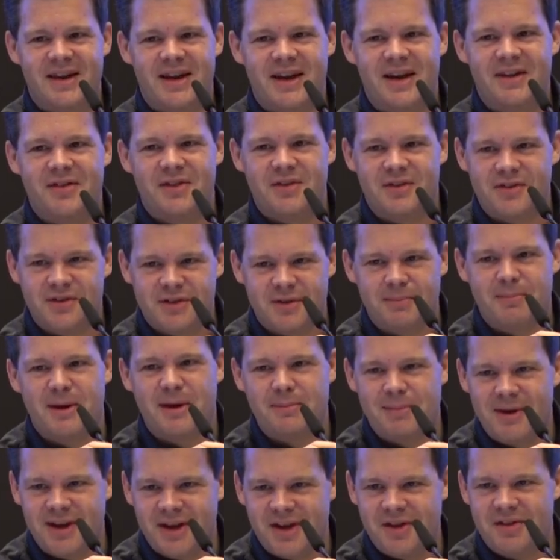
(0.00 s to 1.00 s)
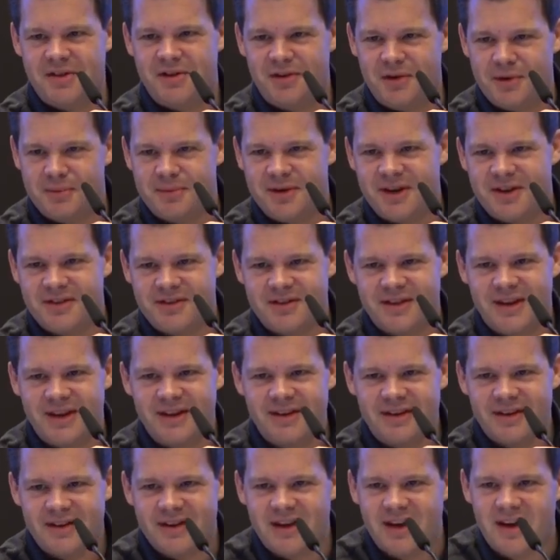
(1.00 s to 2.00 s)
and this is a public Ethereum
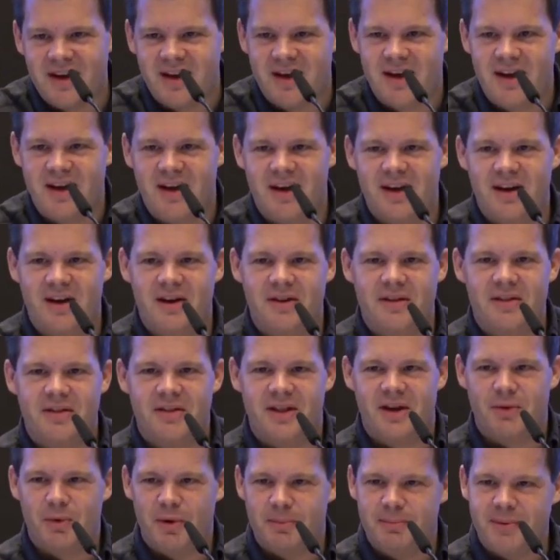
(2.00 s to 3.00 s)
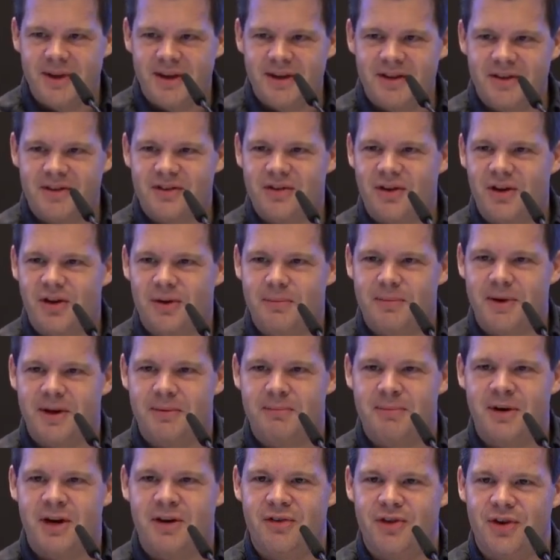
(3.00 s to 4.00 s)
testnet. There will be a talk by
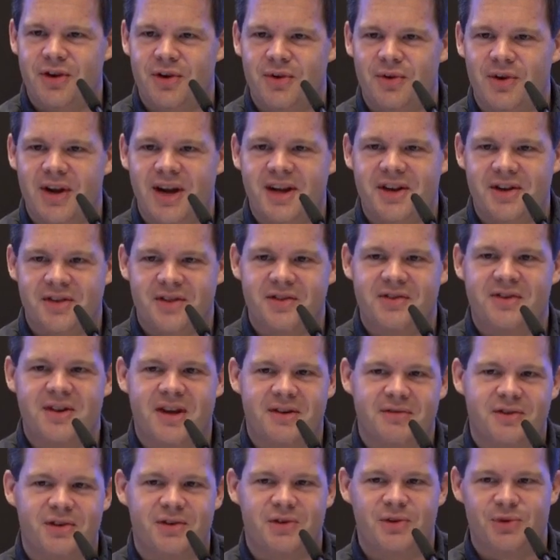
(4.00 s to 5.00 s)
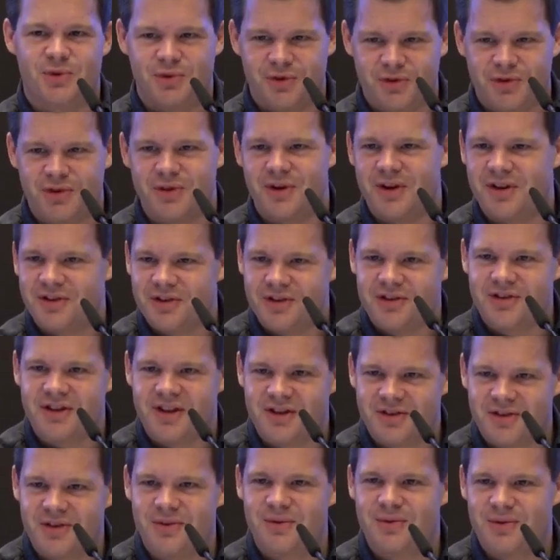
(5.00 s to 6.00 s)
Mario later this afternoon, so I
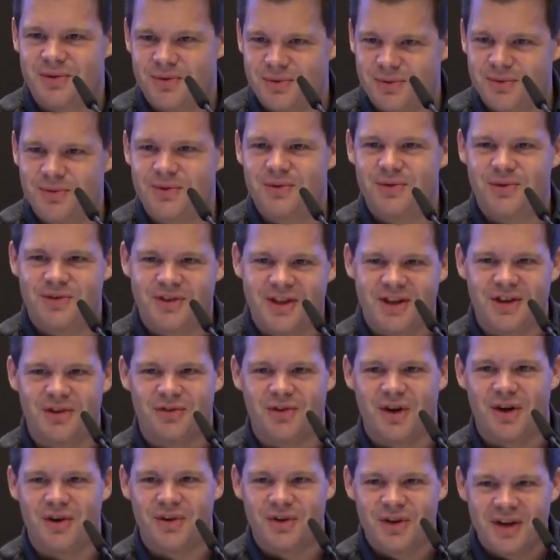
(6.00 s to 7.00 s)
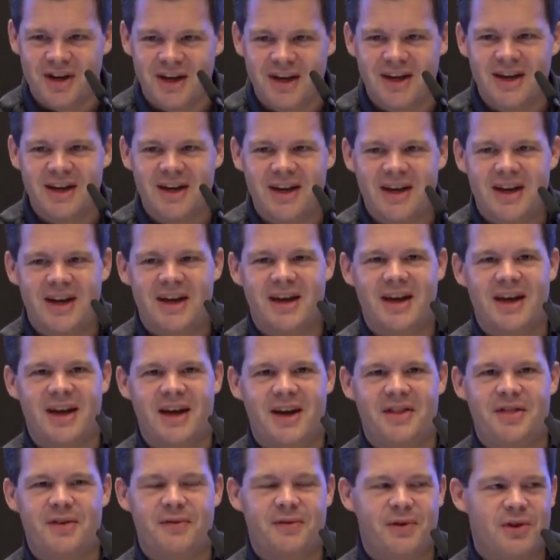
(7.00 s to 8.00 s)
suggest you to stick around.
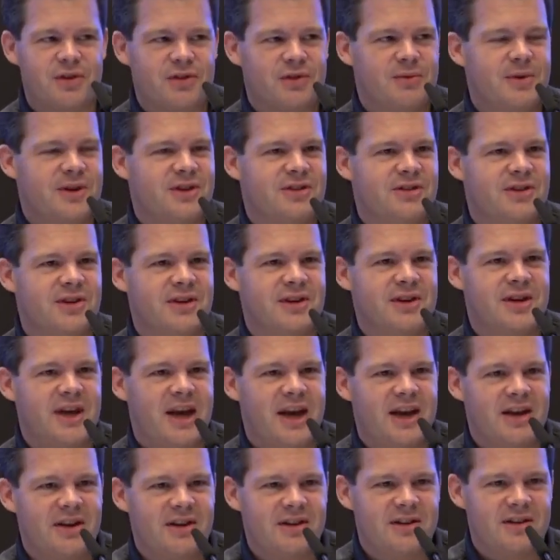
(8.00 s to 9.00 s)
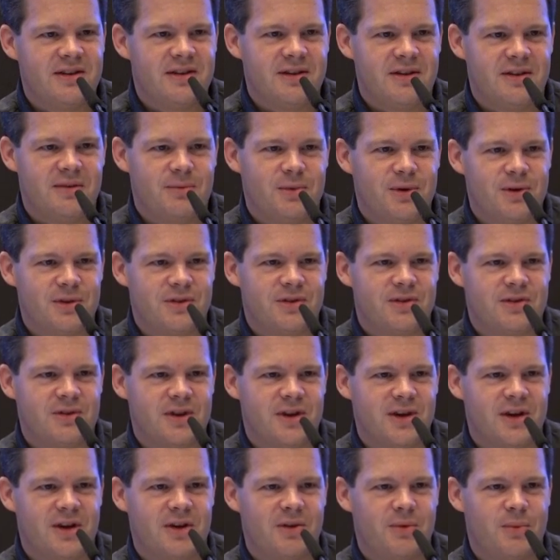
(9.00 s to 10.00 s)
And the first question was
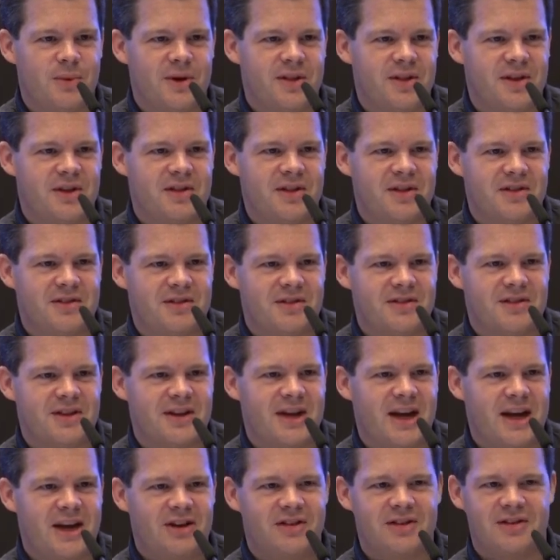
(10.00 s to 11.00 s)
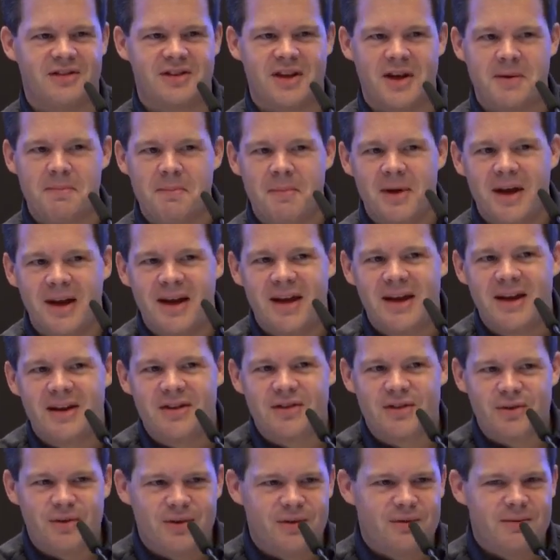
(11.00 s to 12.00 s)
whether this is an HSM.
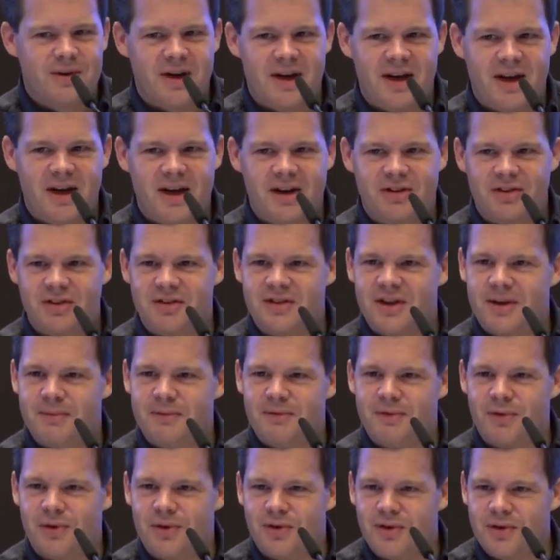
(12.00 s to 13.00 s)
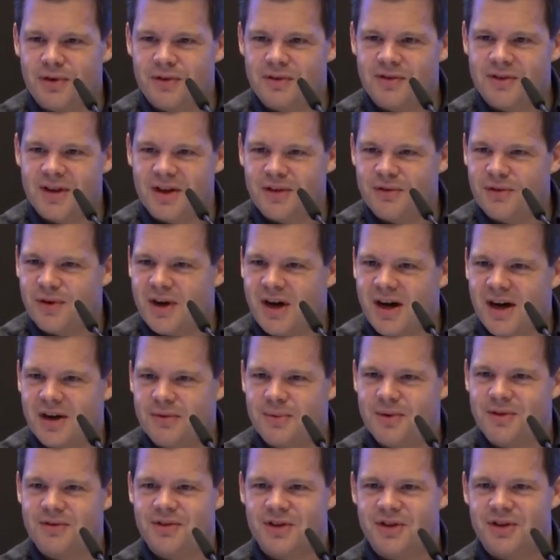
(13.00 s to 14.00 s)
So HSM stands for
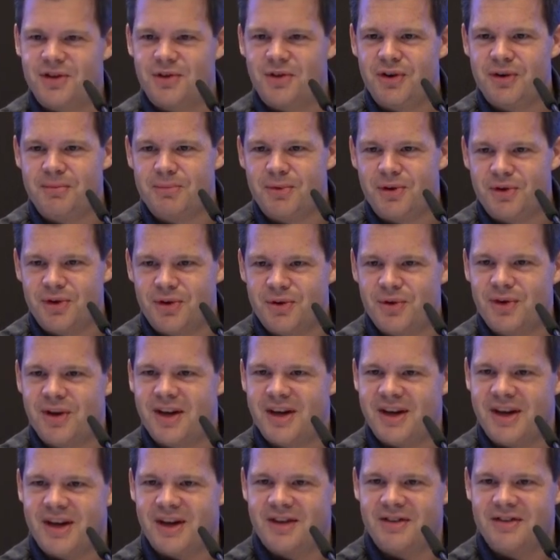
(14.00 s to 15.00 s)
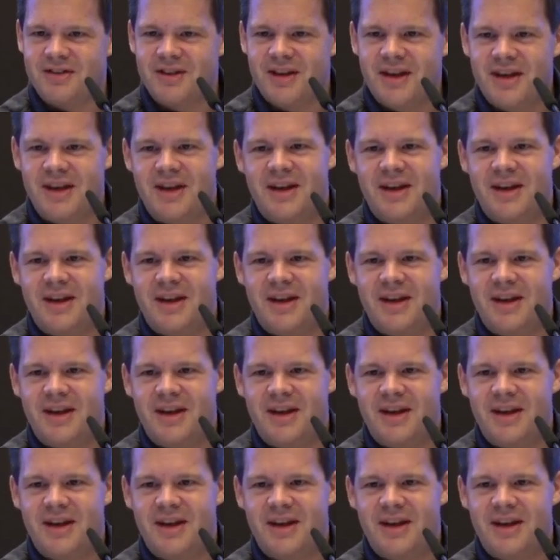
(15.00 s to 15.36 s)
Hardware Security Module, I guess,